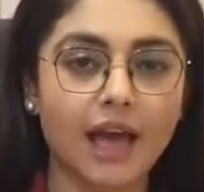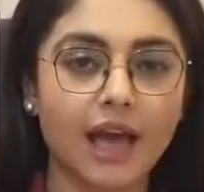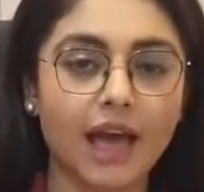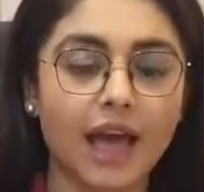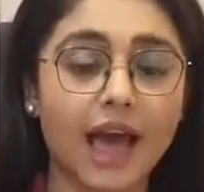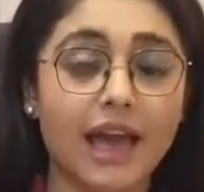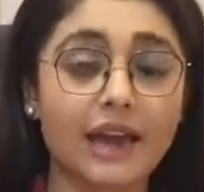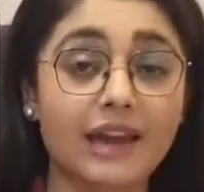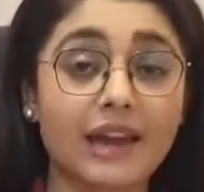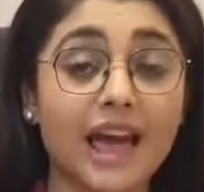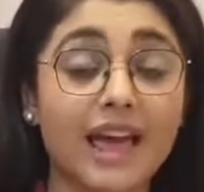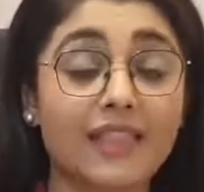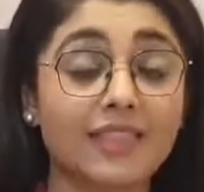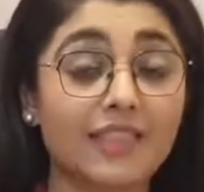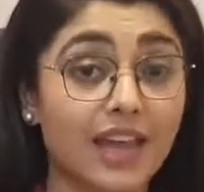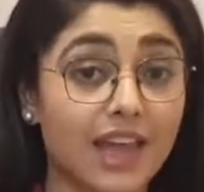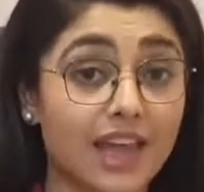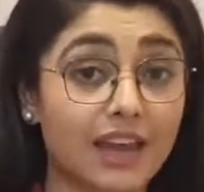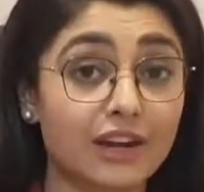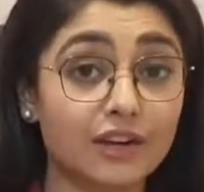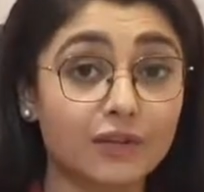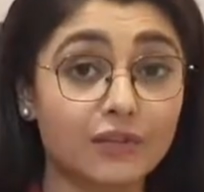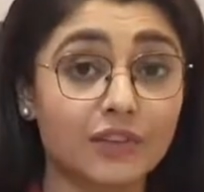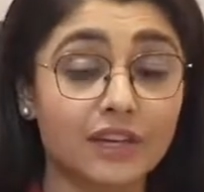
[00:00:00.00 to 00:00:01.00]
and at the
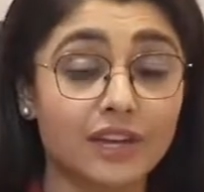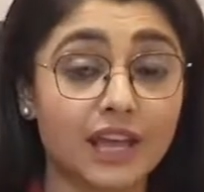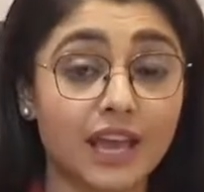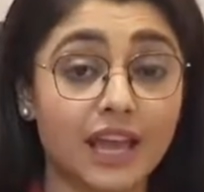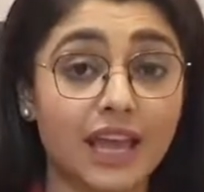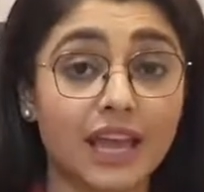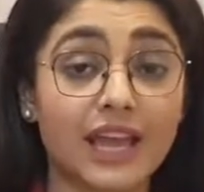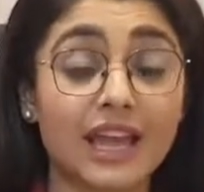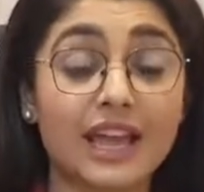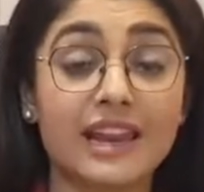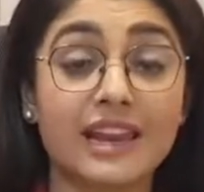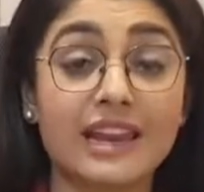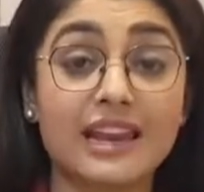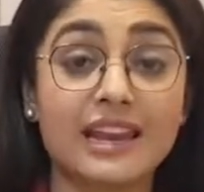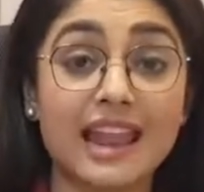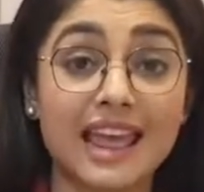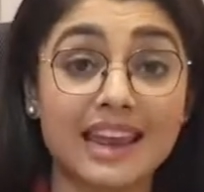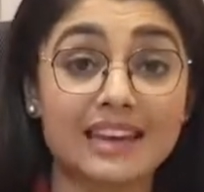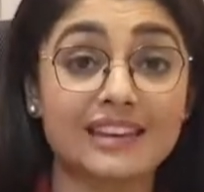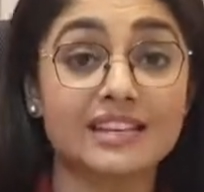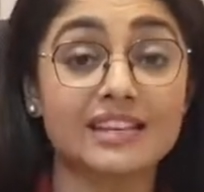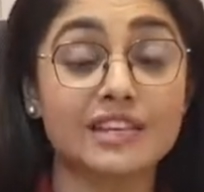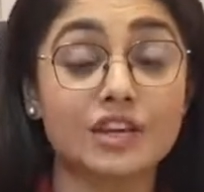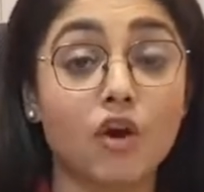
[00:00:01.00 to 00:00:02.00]
end of the day,
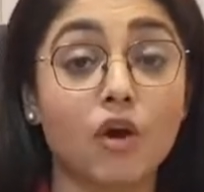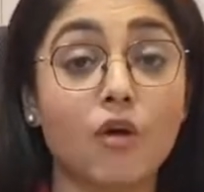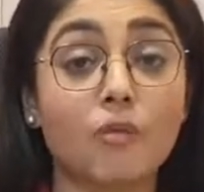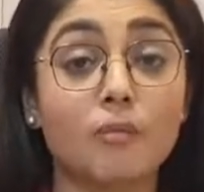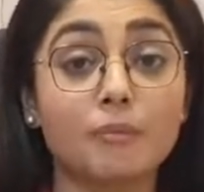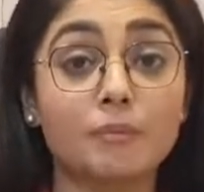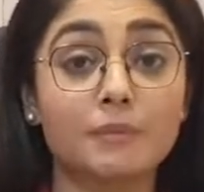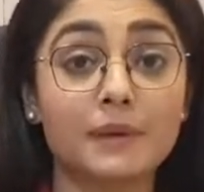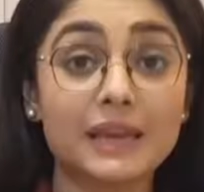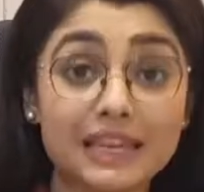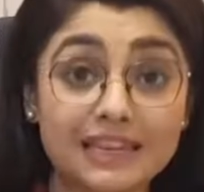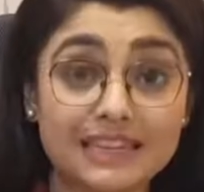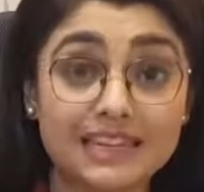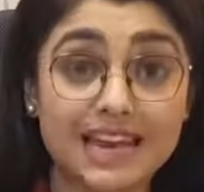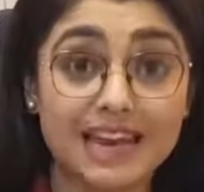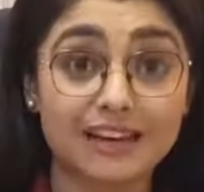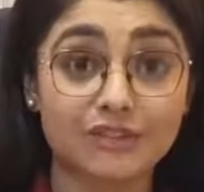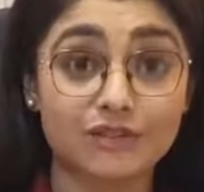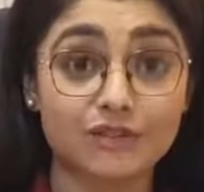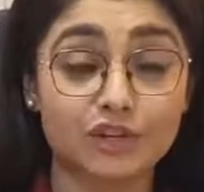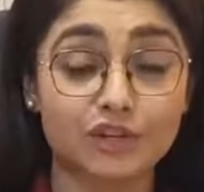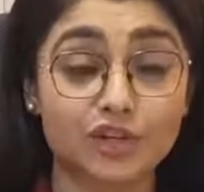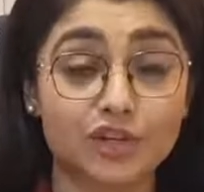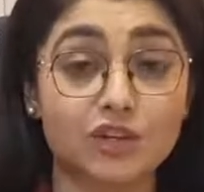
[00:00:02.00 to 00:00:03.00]
let your
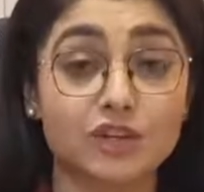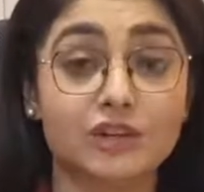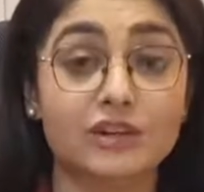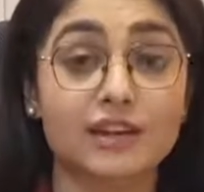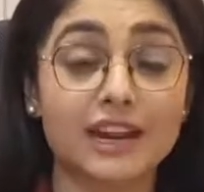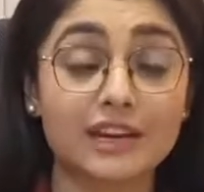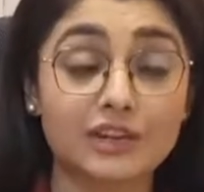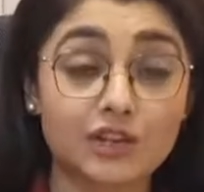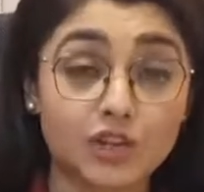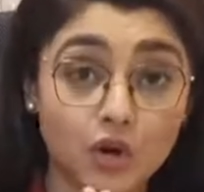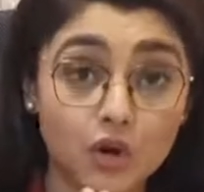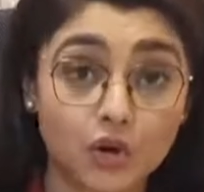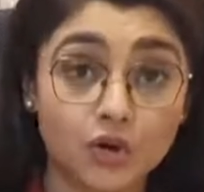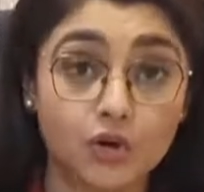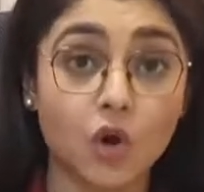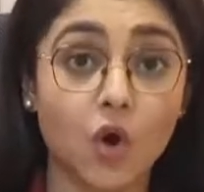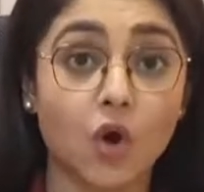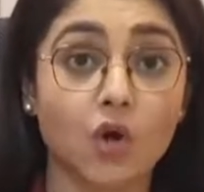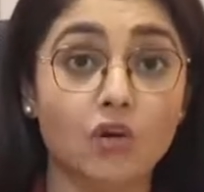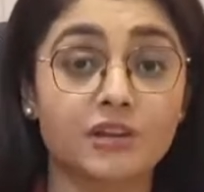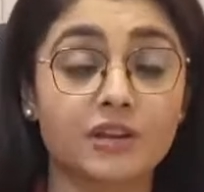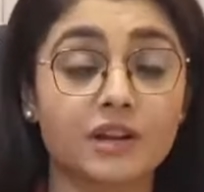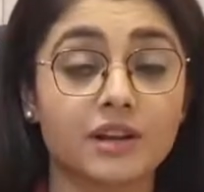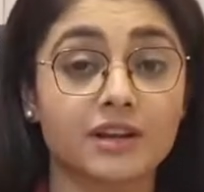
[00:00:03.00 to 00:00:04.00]
pediatrician, let your
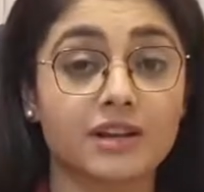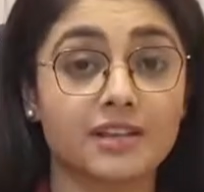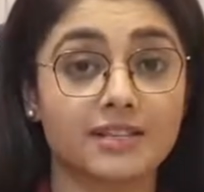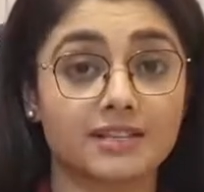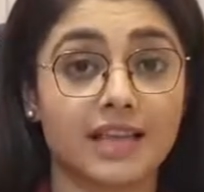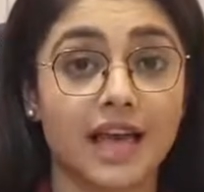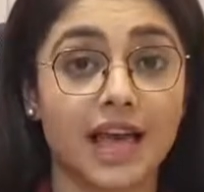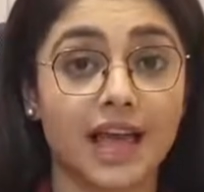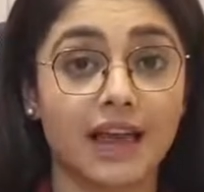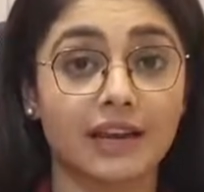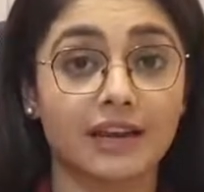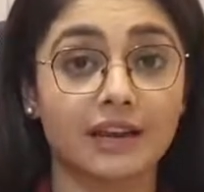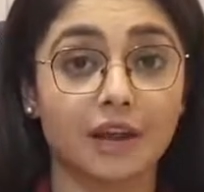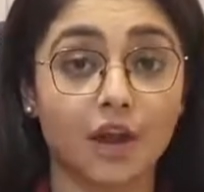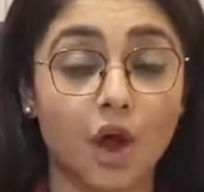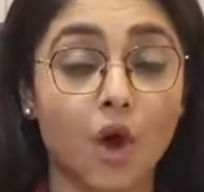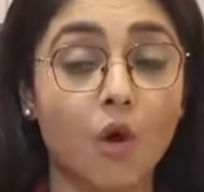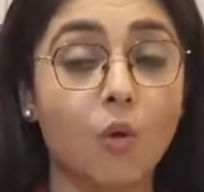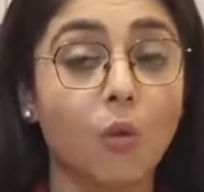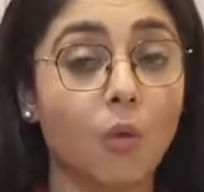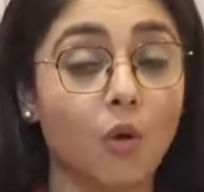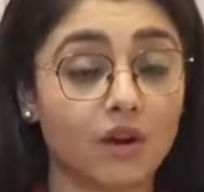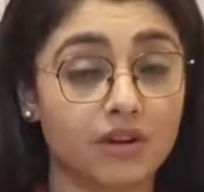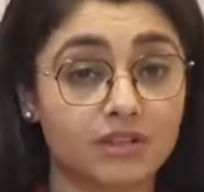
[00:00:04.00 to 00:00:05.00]
doctor decide
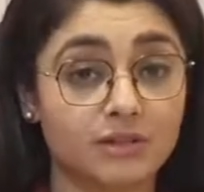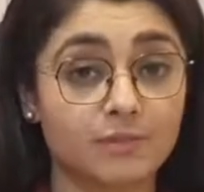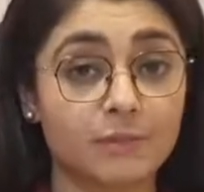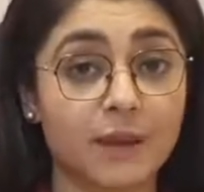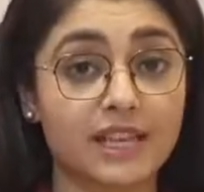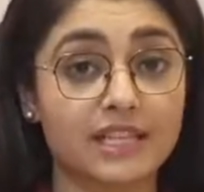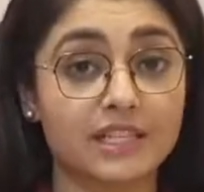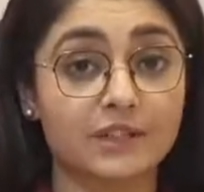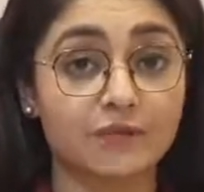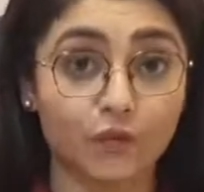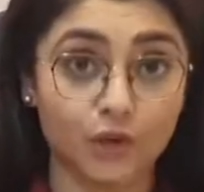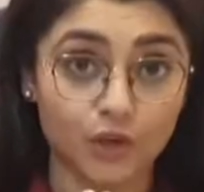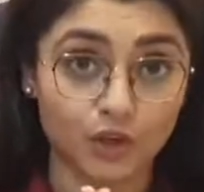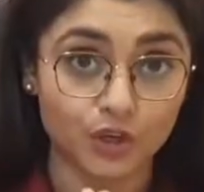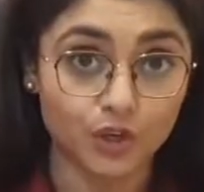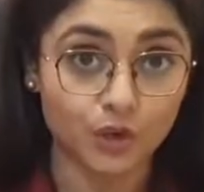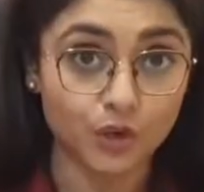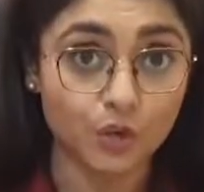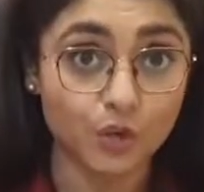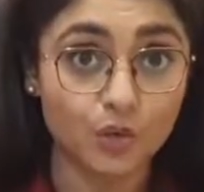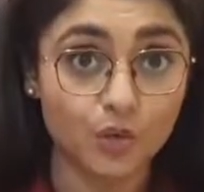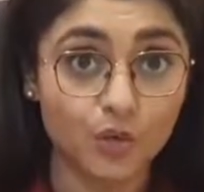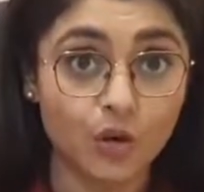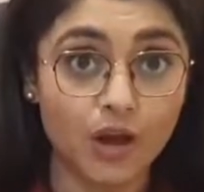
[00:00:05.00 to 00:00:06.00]
what's best for
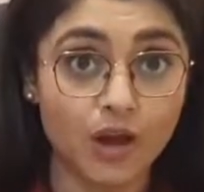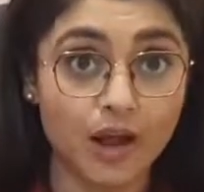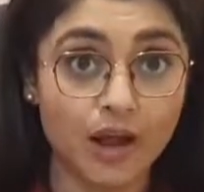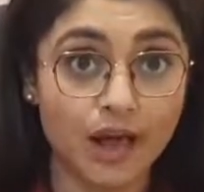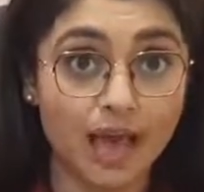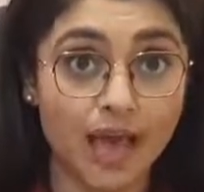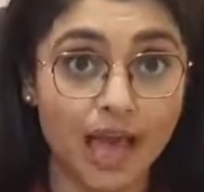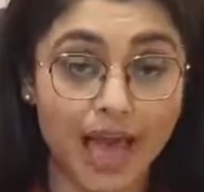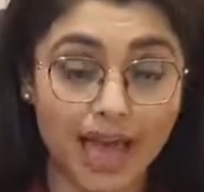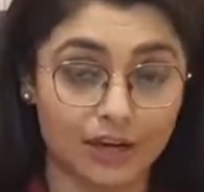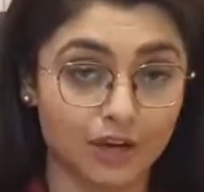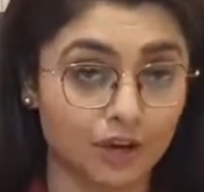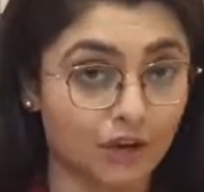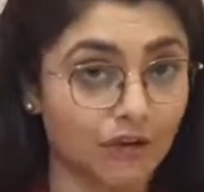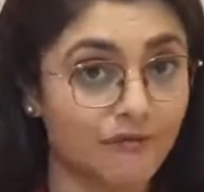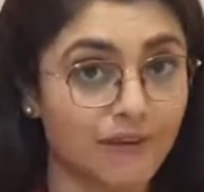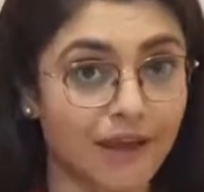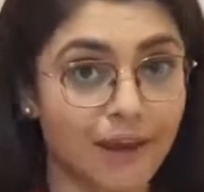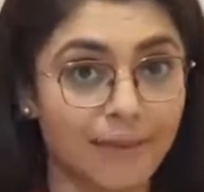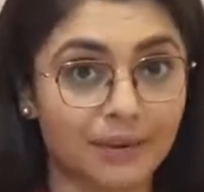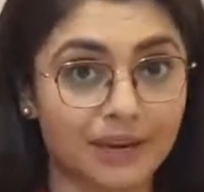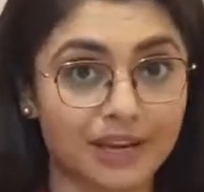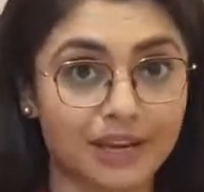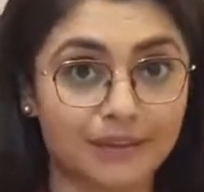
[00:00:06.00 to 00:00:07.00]
you and your
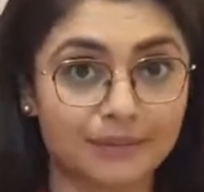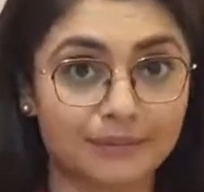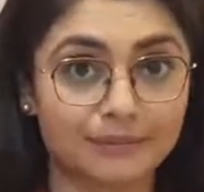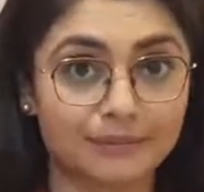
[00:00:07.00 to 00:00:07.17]
family.